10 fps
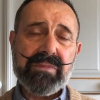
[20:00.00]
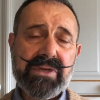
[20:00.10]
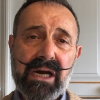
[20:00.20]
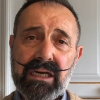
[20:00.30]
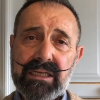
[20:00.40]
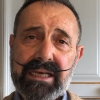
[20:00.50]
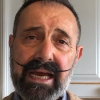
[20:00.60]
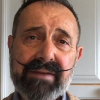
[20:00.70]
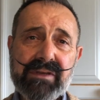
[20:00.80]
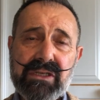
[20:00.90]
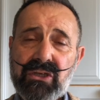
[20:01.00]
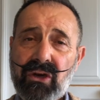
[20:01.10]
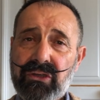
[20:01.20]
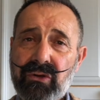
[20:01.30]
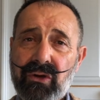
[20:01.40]
dark navy is
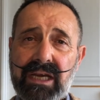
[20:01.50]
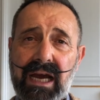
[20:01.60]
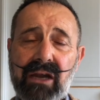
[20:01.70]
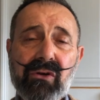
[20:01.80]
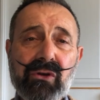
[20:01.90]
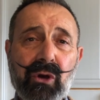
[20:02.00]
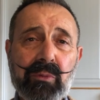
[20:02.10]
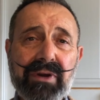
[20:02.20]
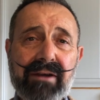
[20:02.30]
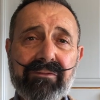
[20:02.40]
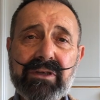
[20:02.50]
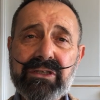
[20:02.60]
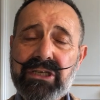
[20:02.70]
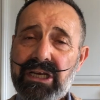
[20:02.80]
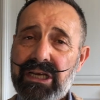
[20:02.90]
not your colour or your preference,